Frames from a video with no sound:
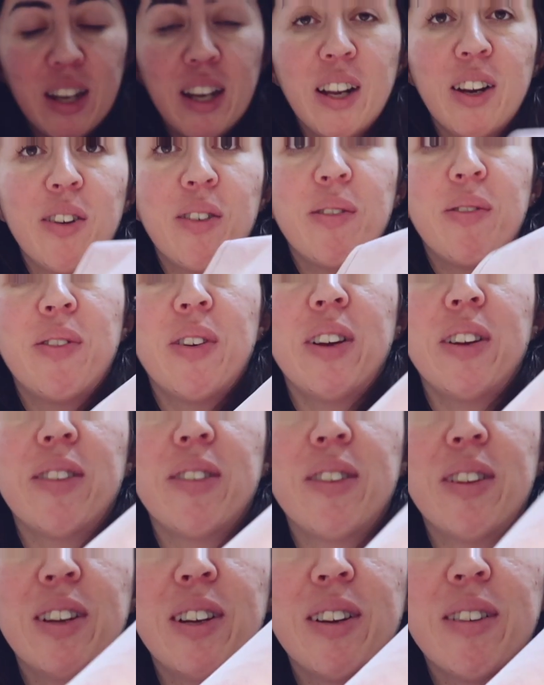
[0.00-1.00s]

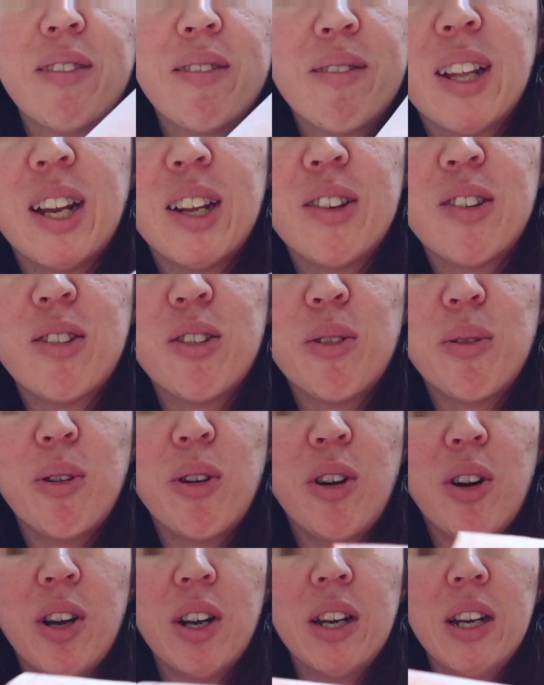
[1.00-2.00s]
interfacing that I sewed
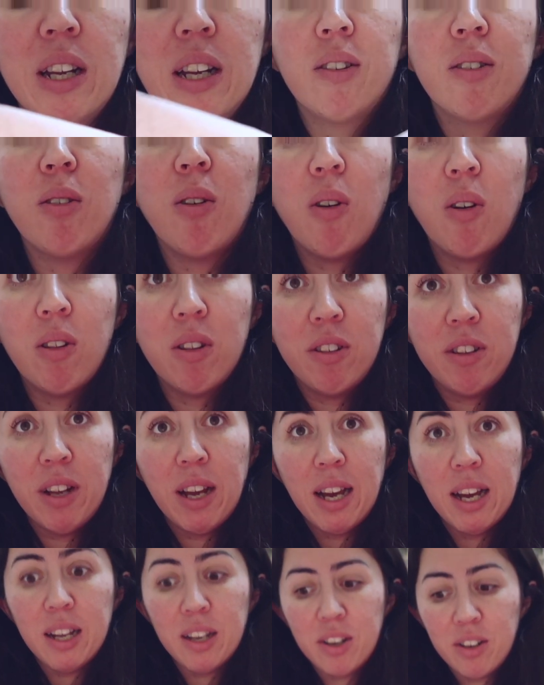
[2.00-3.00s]
on, it's all
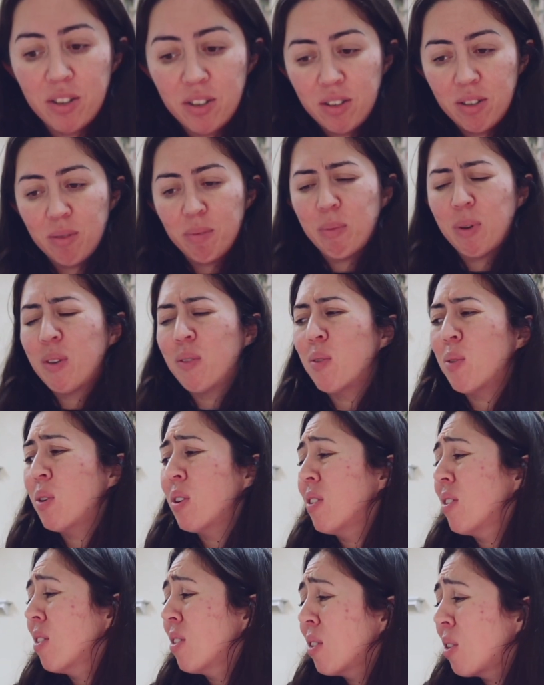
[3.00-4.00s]
attached. My
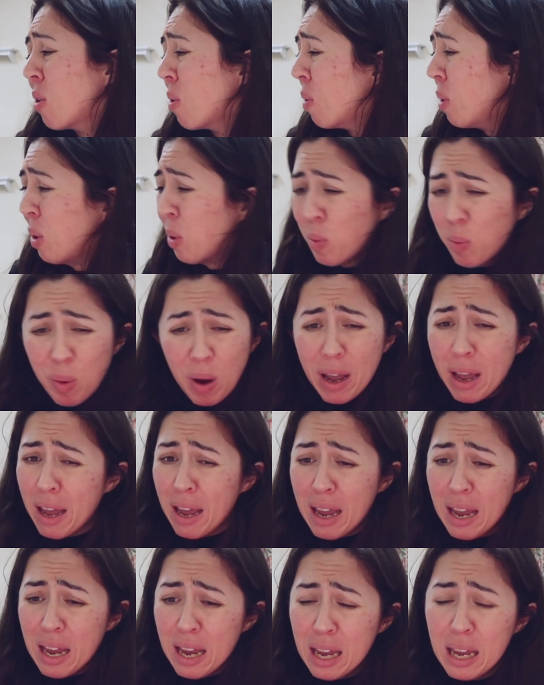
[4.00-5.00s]
voice is going
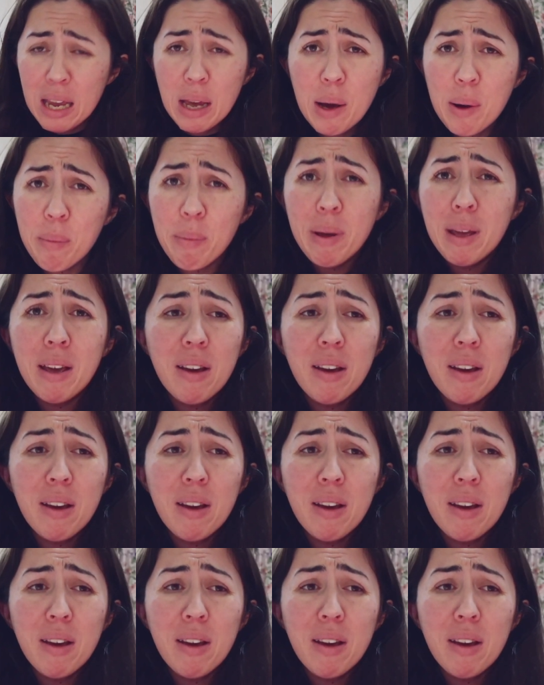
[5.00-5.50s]
way. Oh my